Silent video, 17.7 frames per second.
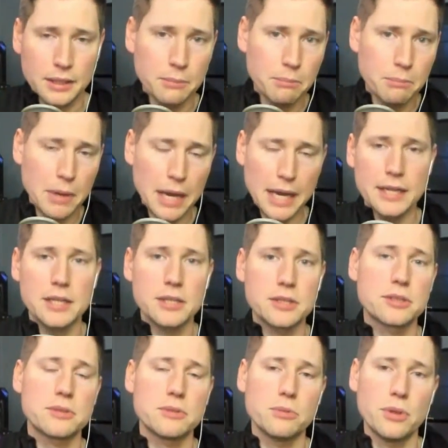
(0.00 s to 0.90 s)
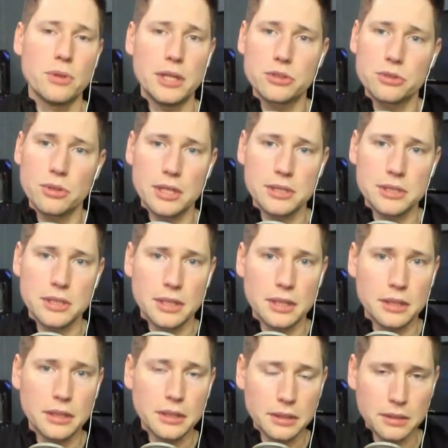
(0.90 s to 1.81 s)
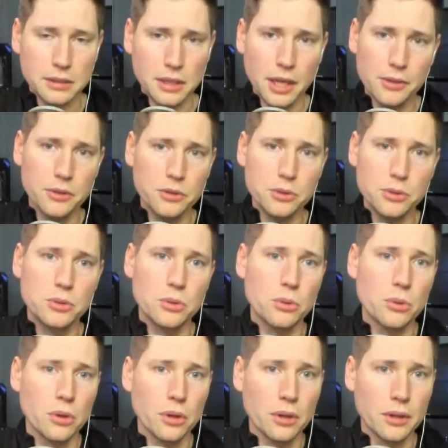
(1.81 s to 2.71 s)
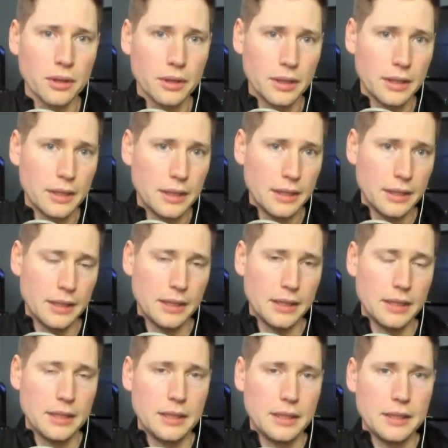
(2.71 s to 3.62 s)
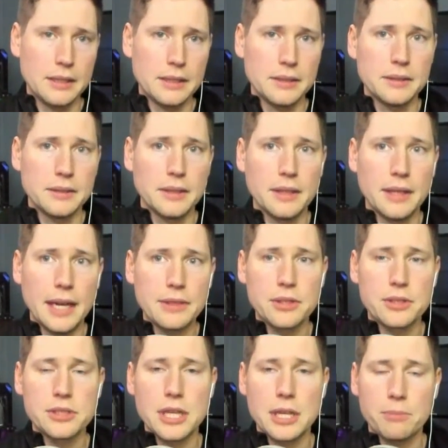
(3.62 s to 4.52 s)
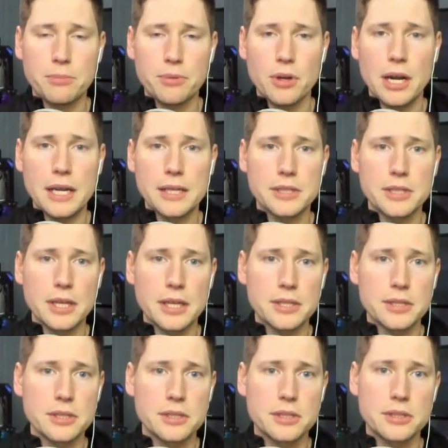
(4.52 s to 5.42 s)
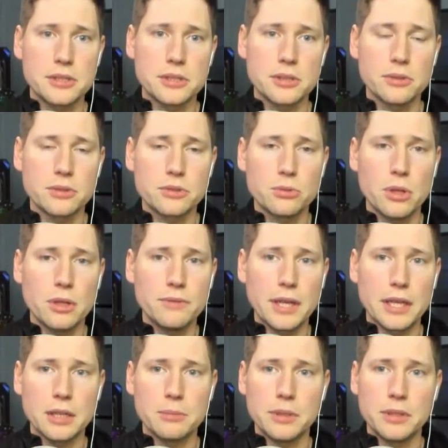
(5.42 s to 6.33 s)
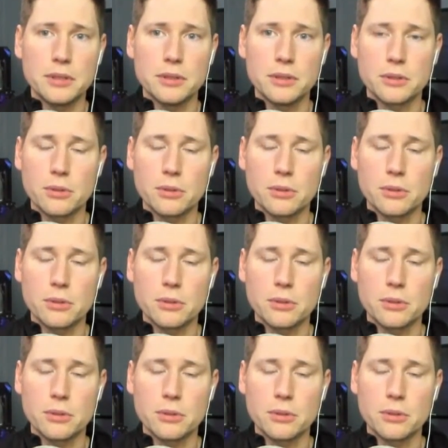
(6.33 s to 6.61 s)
minus ray tracing on the new core at the same process. This is still a 12 nanometer